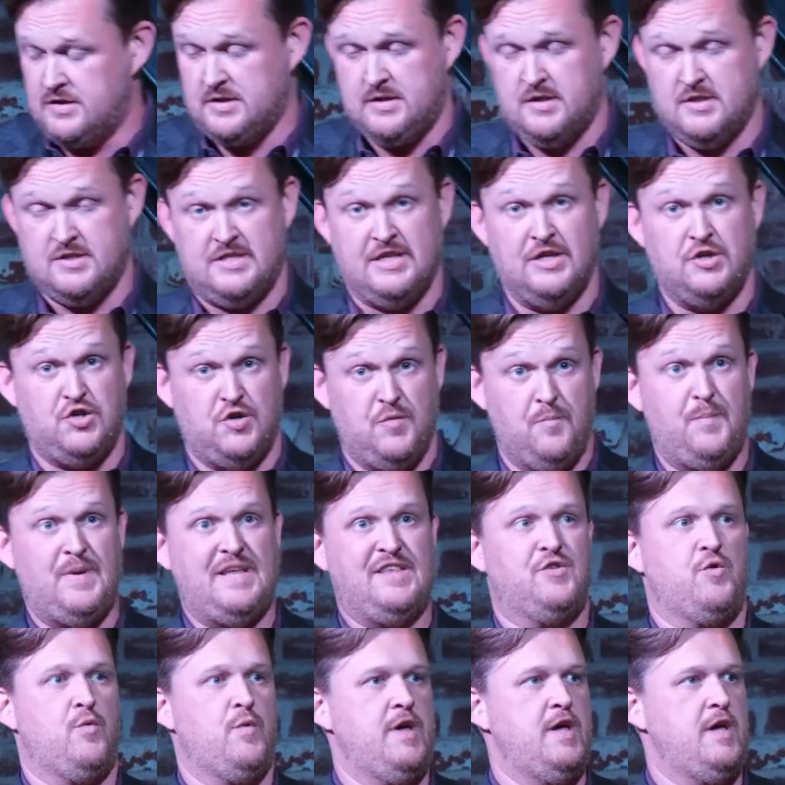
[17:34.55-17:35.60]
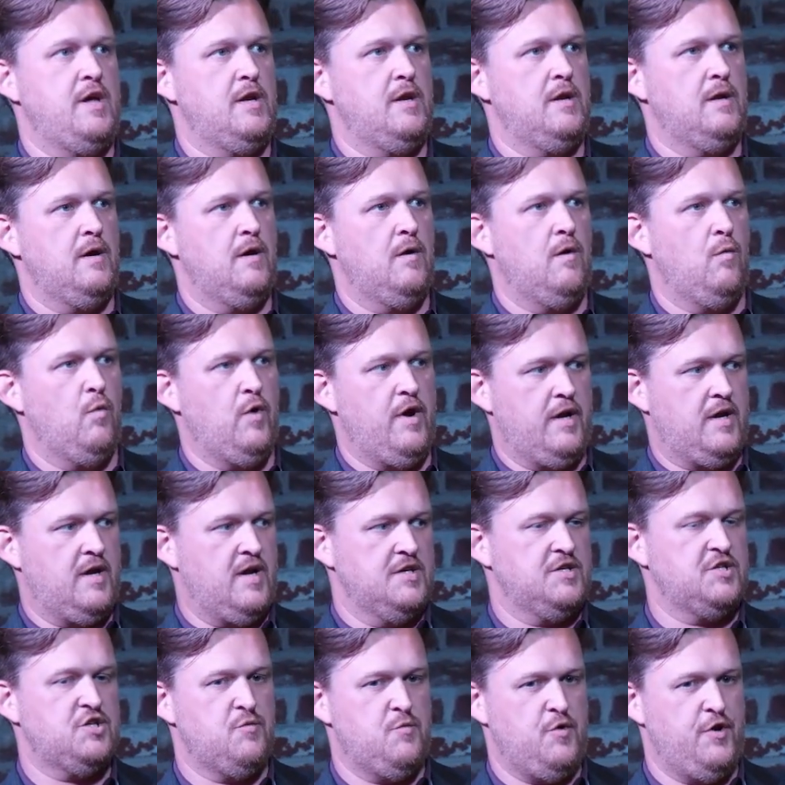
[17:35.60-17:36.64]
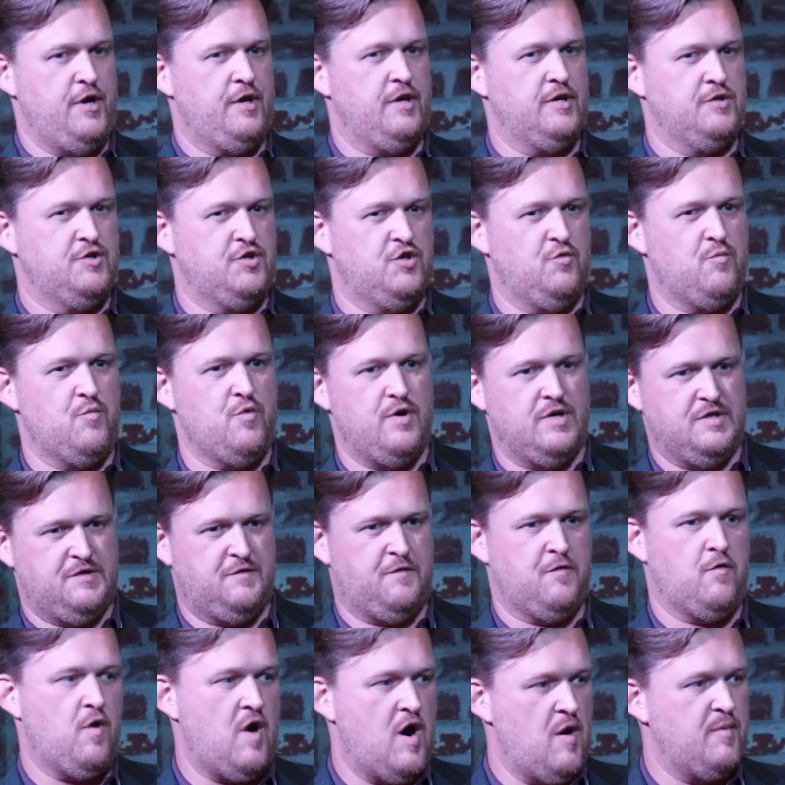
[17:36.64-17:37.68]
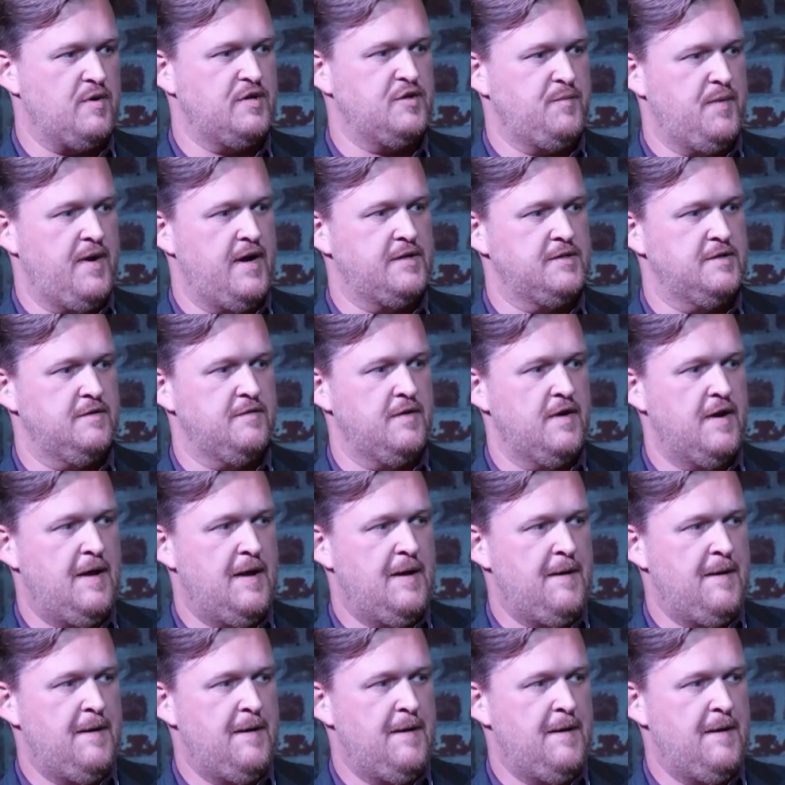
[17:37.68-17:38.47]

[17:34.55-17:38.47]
distinction between what a customer and a consumer is for our perspective.